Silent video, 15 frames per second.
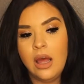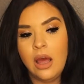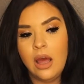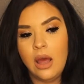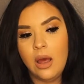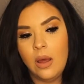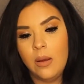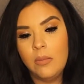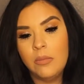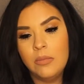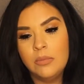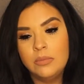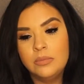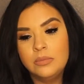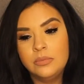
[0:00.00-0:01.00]

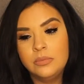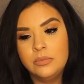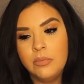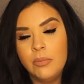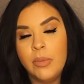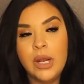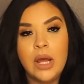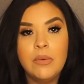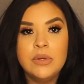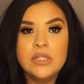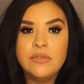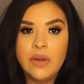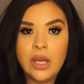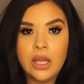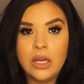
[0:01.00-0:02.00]
But I was
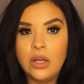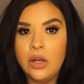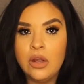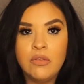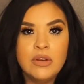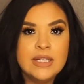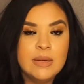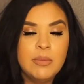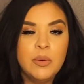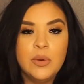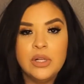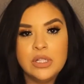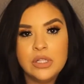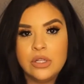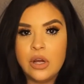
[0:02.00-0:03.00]
fine. You know, every time I
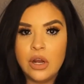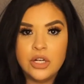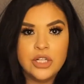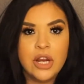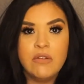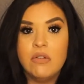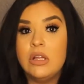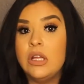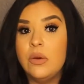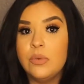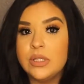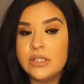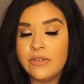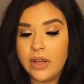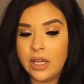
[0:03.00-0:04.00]
went to the doctor, everything
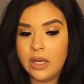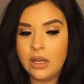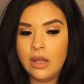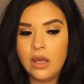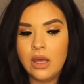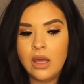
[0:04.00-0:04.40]
was fine.